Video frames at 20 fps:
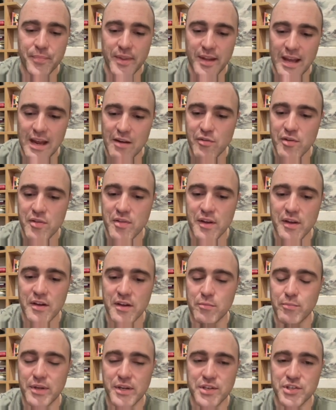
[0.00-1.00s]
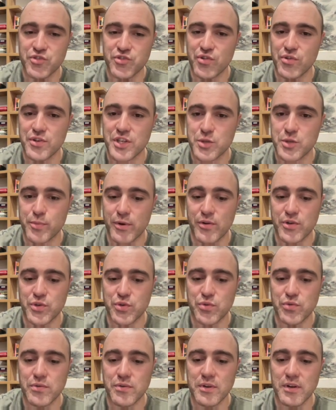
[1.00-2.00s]
everything can be construed as
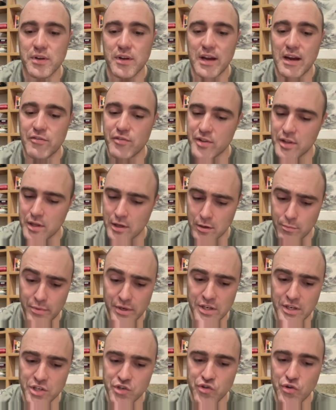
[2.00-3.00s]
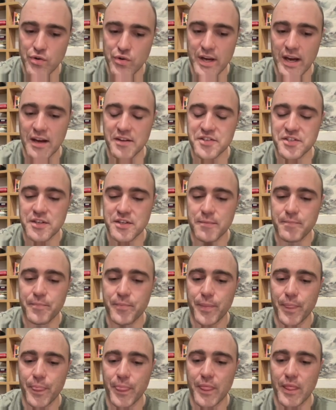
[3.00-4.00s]
spiritual. Everything can be construed as
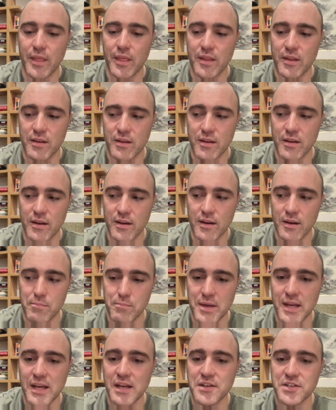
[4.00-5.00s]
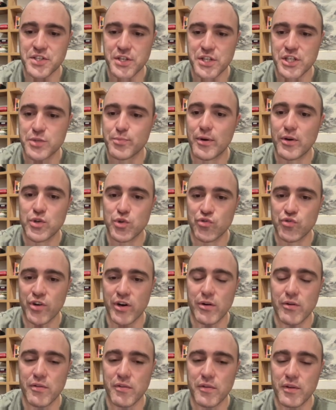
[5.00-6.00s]
a means to spiritual
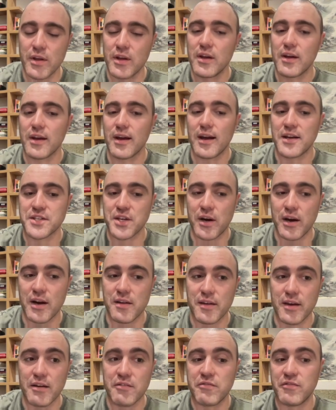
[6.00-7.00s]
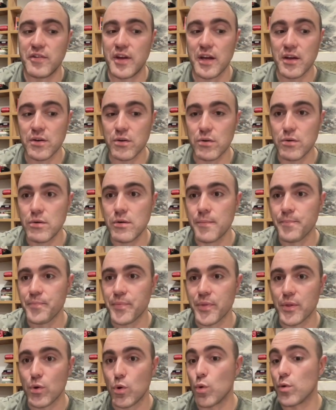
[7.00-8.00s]
growth, as either a vehicle
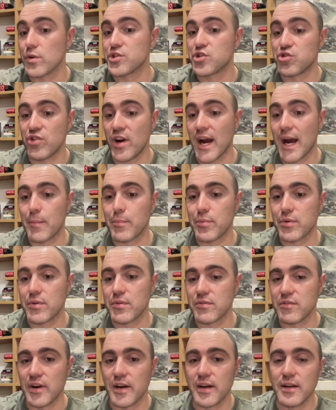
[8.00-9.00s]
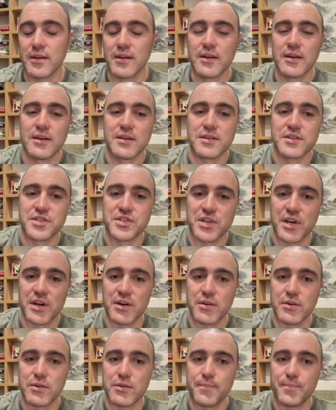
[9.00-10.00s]
or a trap, right?
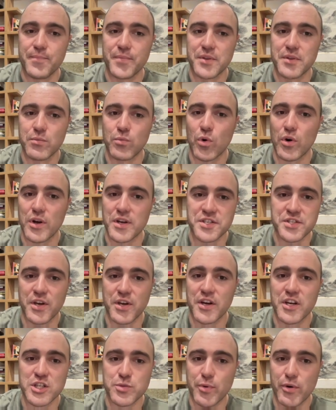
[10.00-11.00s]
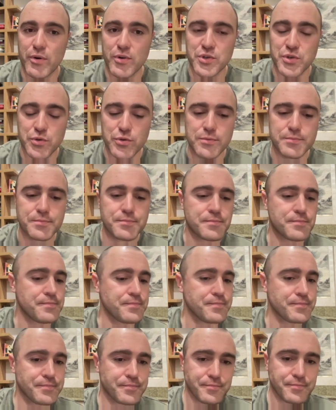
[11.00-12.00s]
So what is psychospiritual?
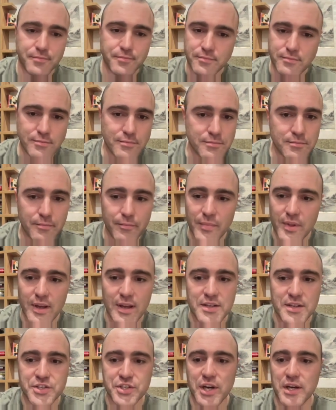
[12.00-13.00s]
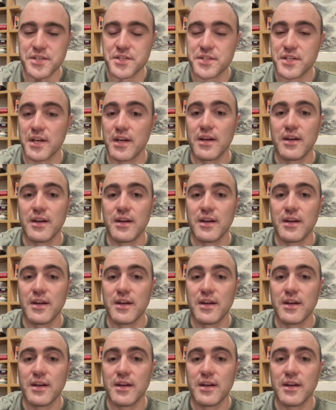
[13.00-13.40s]
It's just